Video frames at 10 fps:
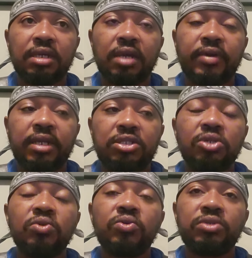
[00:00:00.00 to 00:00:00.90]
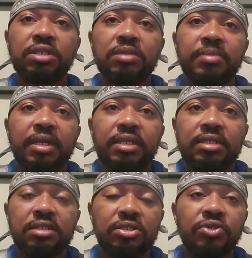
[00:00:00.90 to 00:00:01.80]
All right, tools, because money
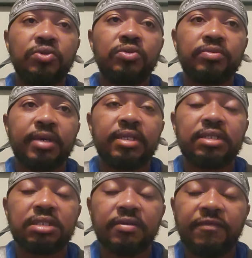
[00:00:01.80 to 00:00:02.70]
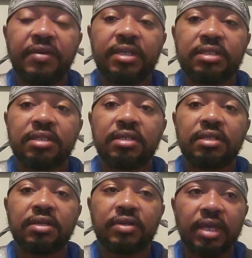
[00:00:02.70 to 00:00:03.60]
is a tool, money is defense.
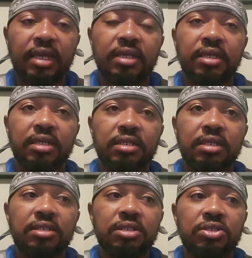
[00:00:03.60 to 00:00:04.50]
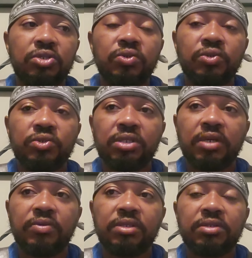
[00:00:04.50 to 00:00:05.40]
Okay, these are tools
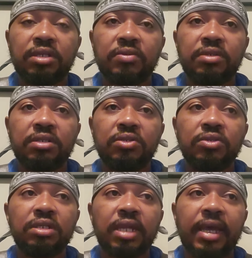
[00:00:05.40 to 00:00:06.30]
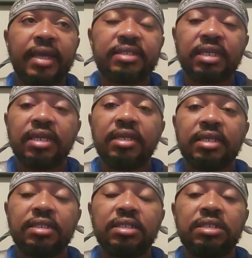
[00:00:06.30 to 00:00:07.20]
that we that we utilize
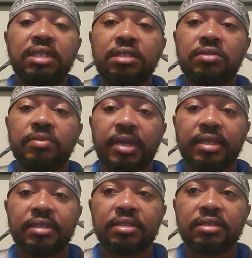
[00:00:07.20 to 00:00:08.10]
in this system, man.